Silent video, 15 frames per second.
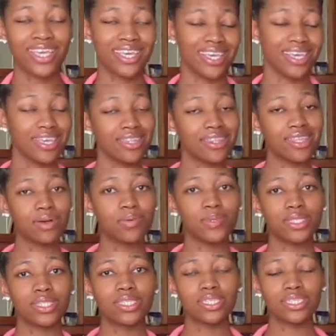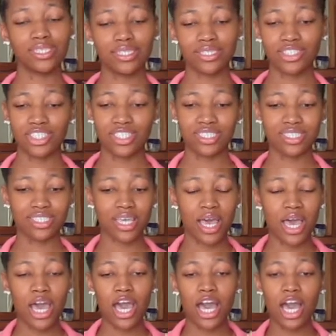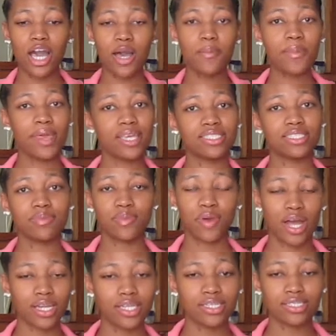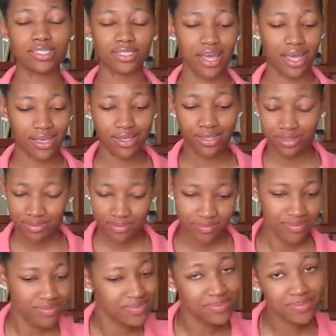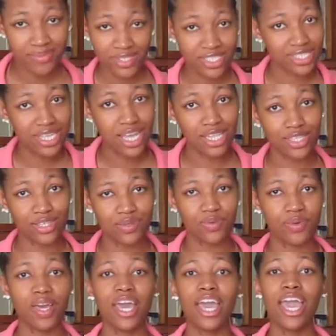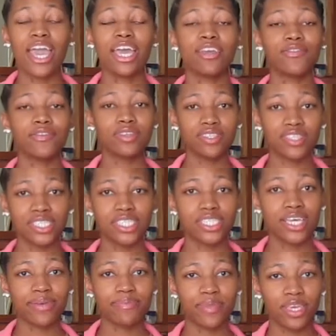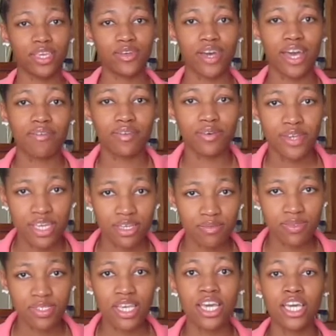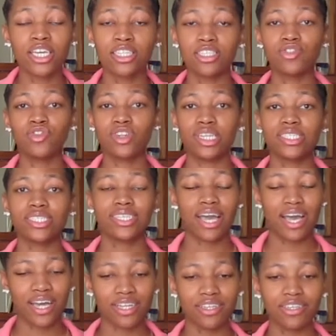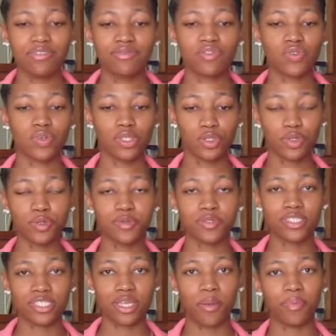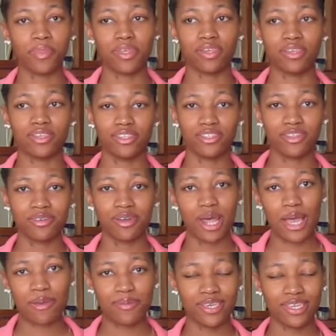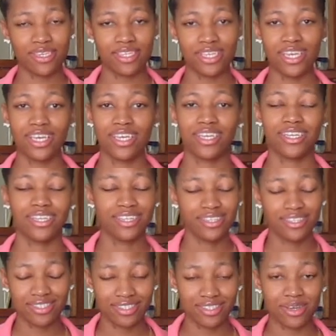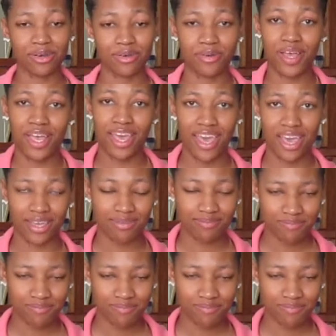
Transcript: in love with it. Just amazing products, like just telling you. And if you're skinny like me and you don't have no hips, the dress kind of gives you a little something, you know what I mean? So hey.